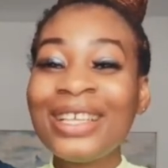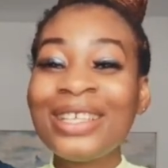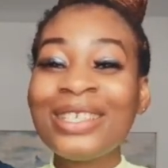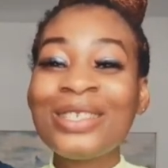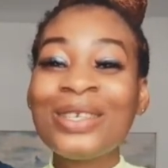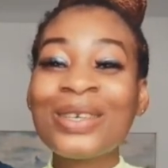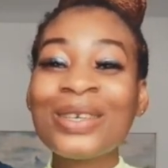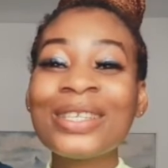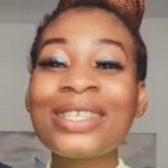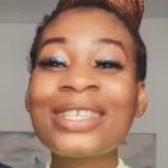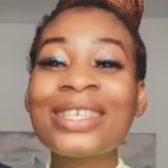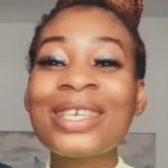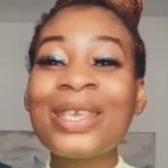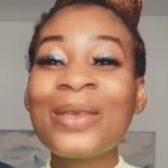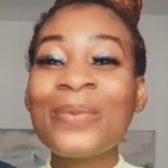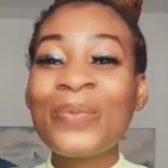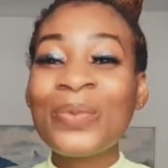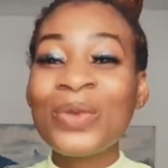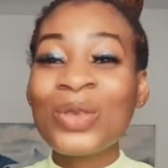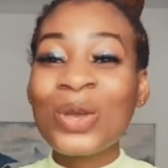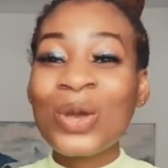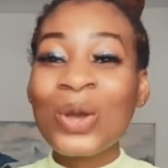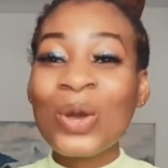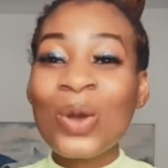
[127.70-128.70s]
just
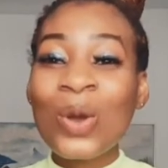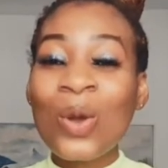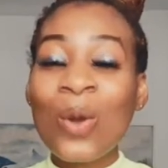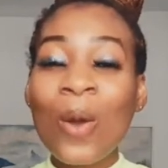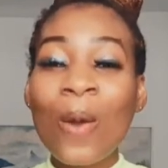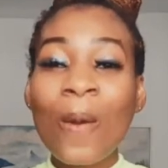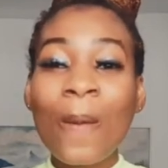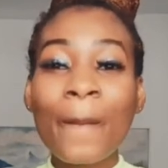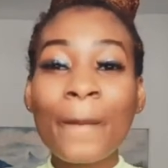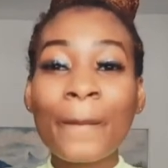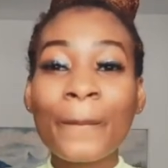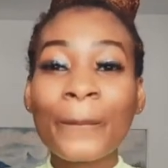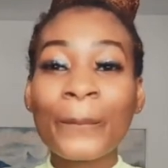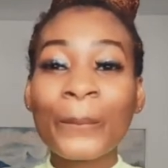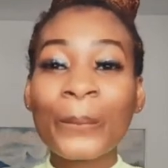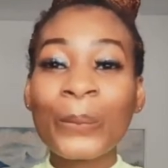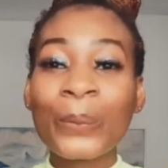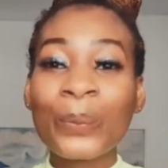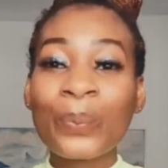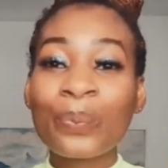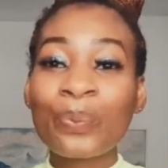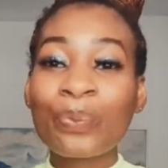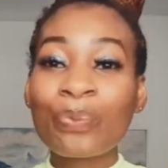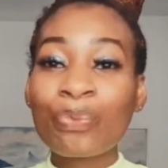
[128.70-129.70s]
keep your
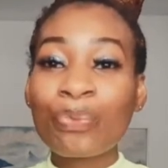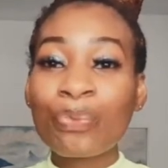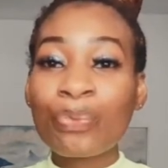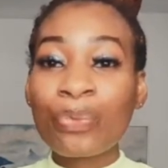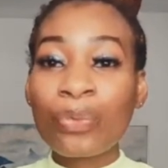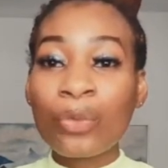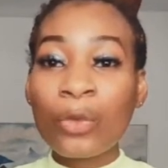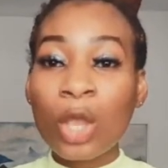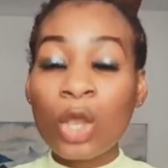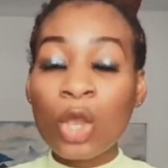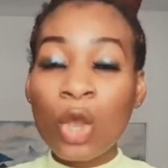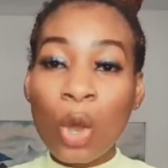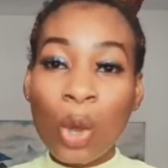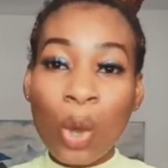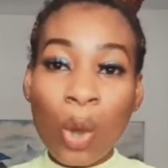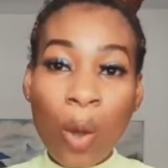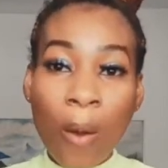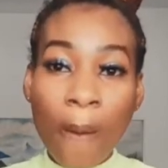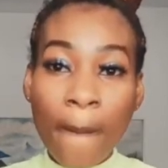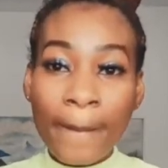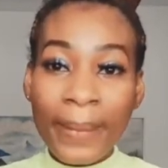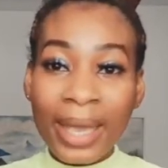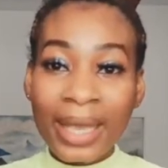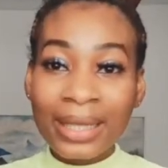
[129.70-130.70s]
your
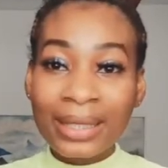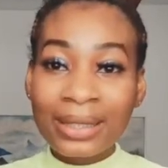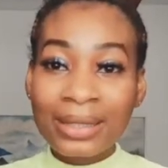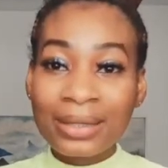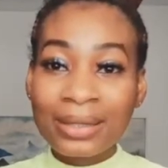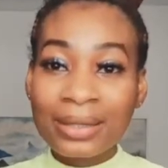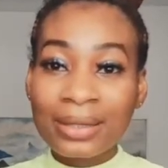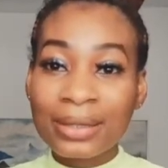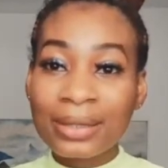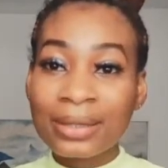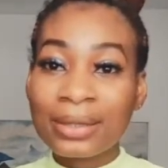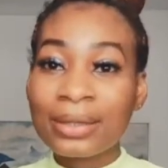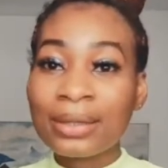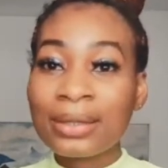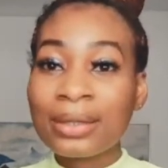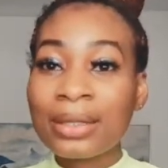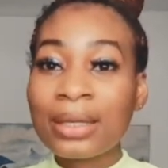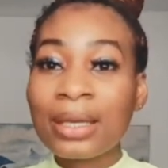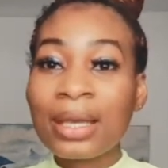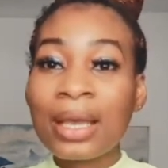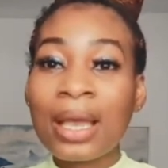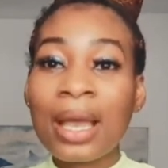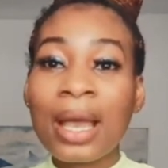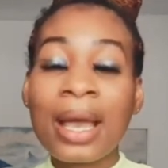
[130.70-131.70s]
comments
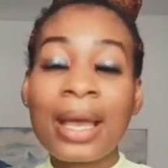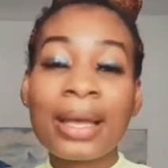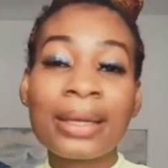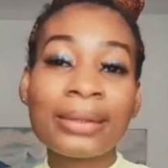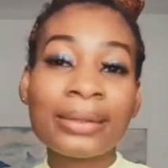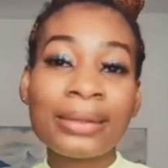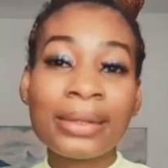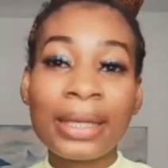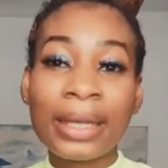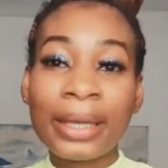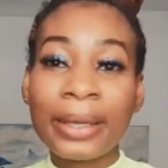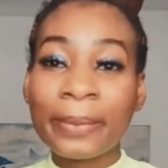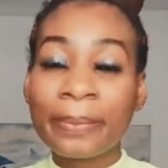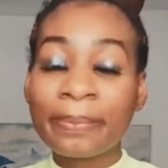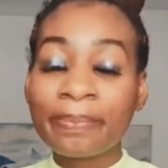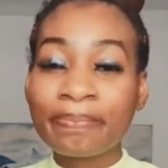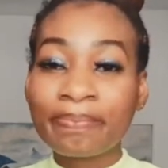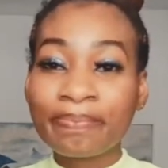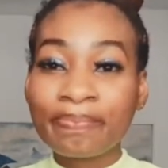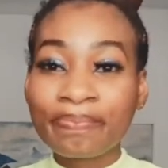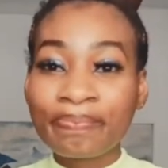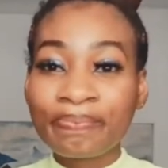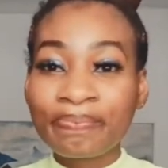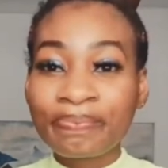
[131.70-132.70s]
and
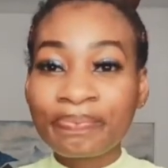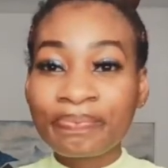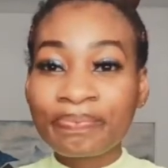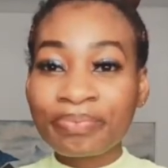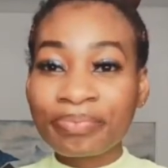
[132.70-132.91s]
um,